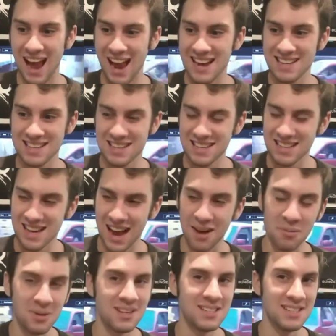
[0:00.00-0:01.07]
I did
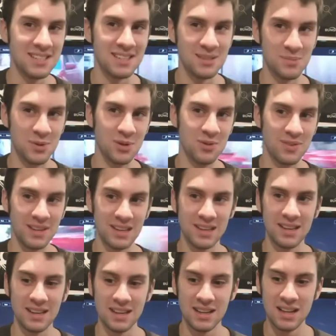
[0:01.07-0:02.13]
not want to see this movie.